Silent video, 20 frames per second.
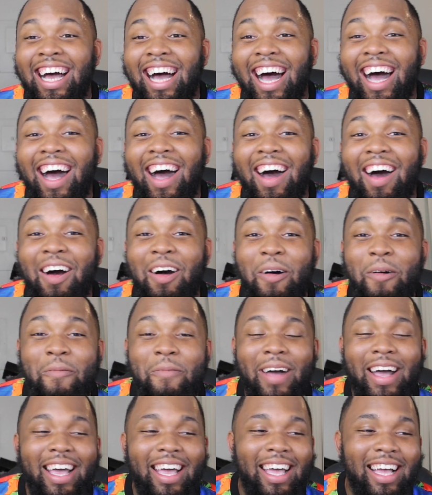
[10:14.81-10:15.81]
oh
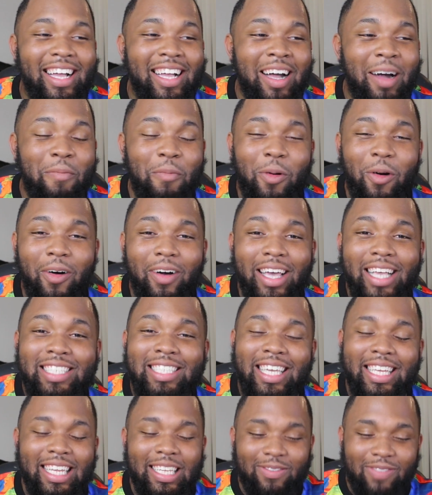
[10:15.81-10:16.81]
man, come on. He
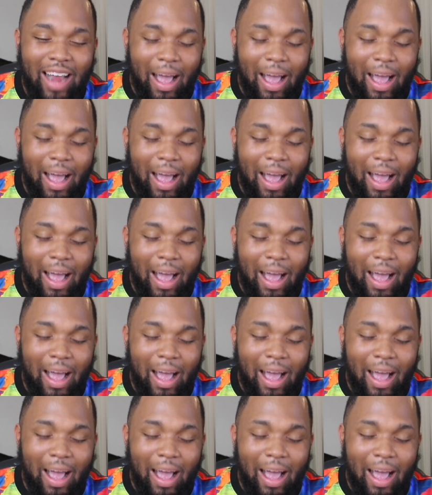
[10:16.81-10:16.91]
said these